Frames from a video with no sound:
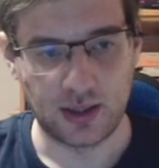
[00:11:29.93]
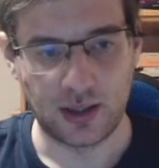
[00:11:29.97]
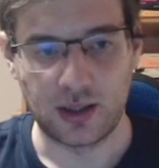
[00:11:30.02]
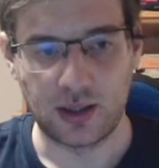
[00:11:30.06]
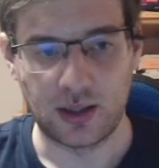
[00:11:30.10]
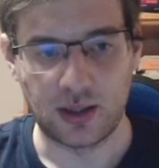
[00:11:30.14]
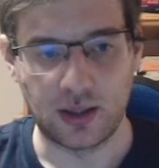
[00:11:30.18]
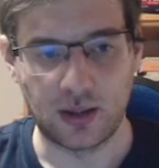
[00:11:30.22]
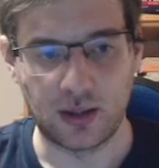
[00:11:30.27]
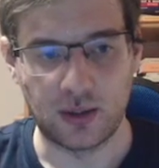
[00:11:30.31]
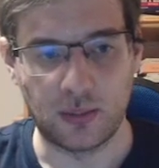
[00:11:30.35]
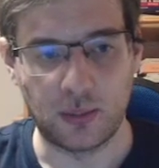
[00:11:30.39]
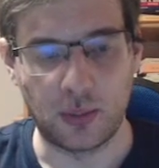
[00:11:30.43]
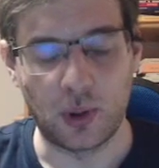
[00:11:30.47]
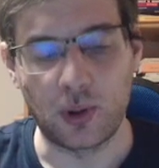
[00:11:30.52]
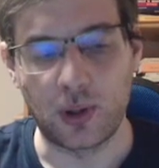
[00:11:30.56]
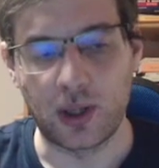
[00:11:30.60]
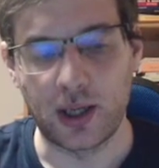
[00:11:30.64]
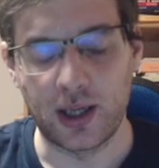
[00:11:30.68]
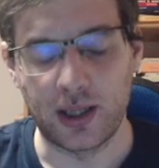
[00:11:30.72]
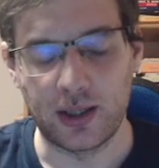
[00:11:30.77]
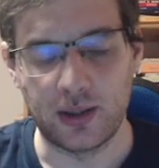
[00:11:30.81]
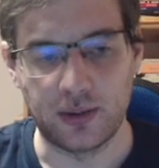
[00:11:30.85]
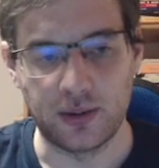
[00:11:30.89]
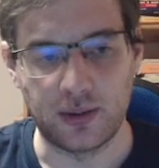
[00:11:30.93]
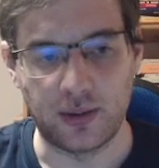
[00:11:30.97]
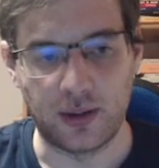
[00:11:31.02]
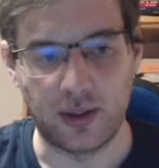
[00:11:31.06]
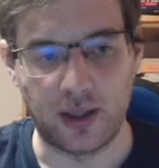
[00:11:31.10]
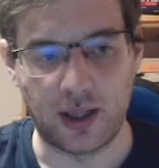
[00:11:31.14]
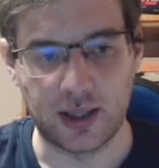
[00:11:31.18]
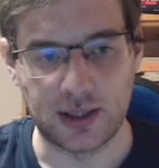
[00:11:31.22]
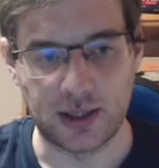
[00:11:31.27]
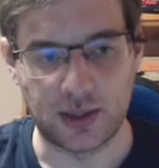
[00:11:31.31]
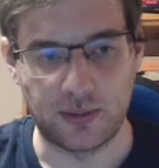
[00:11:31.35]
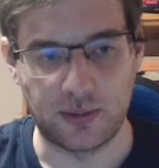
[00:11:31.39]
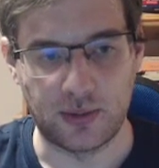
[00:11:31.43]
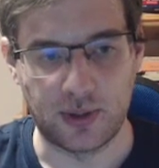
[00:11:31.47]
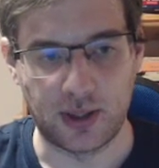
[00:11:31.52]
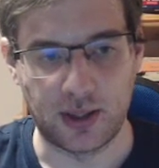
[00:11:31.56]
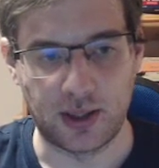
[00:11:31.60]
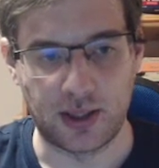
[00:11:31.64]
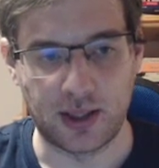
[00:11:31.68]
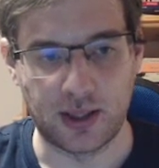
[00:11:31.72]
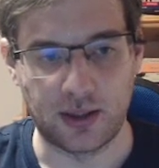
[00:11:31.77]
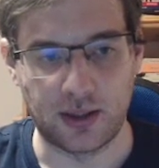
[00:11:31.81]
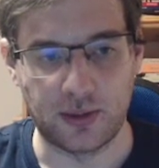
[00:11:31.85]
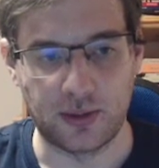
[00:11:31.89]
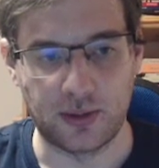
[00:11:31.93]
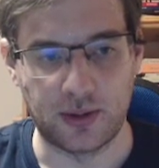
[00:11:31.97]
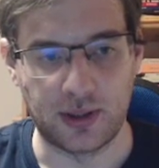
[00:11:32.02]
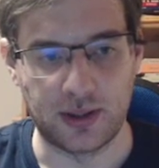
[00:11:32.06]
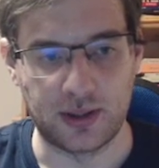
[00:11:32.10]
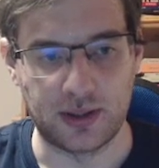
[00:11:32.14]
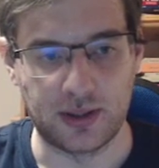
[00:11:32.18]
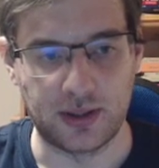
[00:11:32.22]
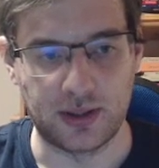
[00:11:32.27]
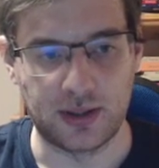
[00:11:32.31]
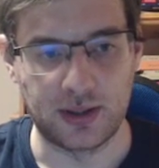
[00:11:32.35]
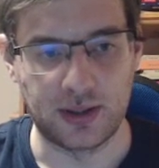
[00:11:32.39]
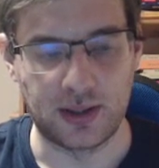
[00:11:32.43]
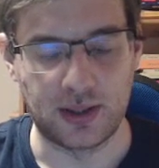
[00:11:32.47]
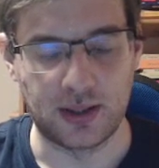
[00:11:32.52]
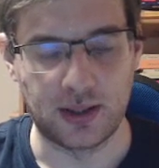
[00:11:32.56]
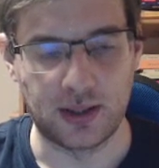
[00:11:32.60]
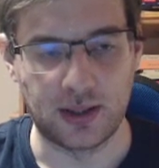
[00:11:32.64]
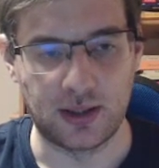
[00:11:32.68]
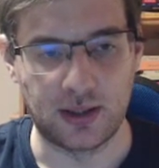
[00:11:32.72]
blockade on the light square cannot exist